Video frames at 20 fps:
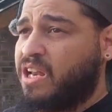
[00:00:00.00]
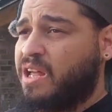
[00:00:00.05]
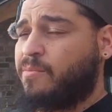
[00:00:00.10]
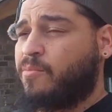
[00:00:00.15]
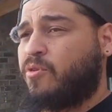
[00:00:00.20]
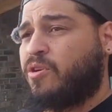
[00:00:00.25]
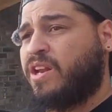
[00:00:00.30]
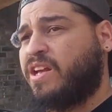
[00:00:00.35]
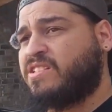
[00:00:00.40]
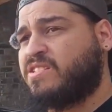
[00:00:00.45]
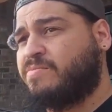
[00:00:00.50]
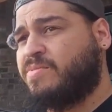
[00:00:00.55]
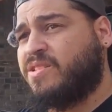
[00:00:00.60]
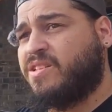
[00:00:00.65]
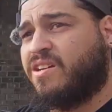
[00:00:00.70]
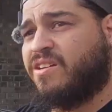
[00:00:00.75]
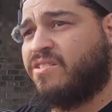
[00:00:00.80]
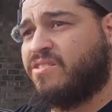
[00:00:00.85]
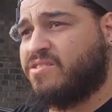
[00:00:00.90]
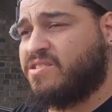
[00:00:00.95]
a lot more that has to be
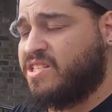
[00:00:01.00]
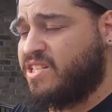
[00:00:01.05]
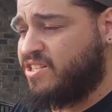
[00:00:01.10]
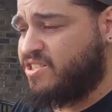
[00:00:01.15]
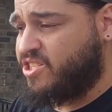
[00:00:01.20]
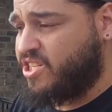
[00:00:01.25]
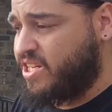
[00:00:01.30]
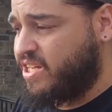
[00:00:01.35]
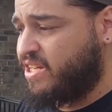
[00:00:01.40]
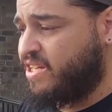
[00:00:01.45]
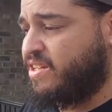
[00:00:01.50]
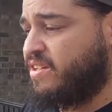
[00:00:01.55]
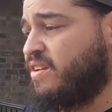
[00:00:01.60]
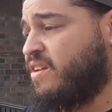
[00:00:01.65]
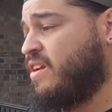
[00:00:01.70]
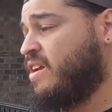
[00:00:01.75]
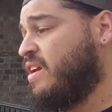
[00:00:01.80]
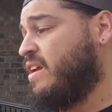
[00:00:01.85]
done on the CG.